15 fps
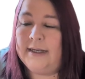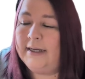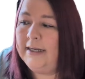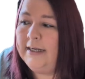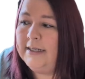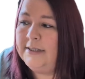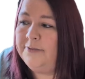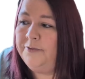
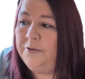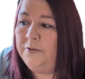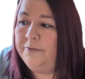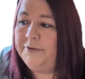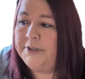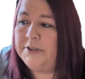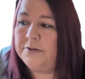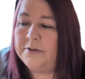is 4
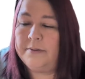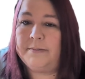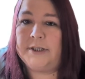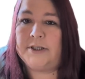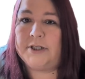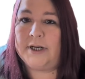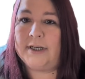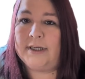videos on my
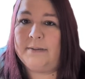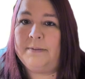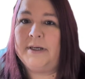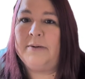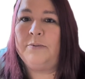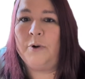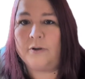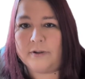channel, but
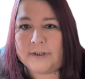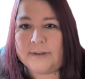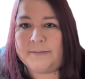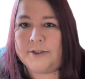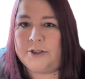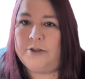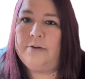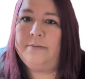I want them
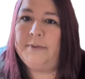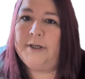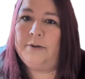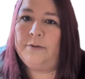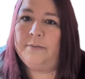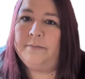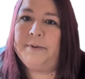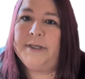to show my
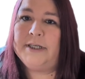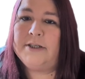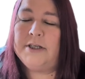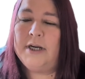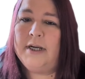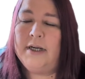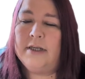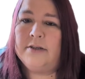homepage
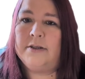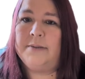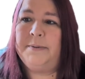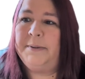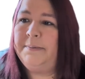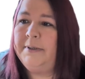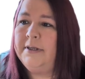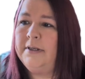so that
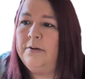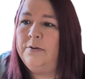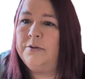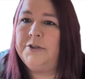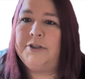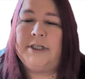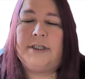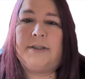people can go
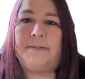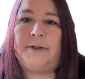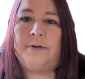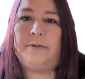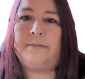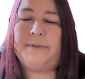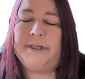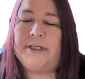straight to my
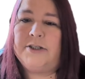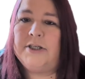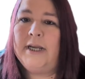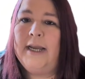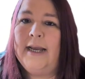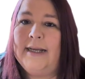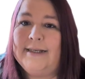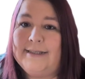homepage
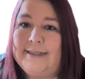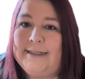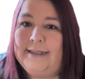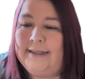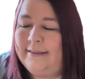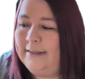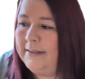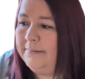and
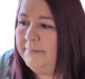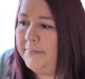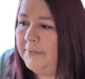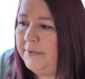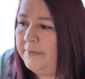see them.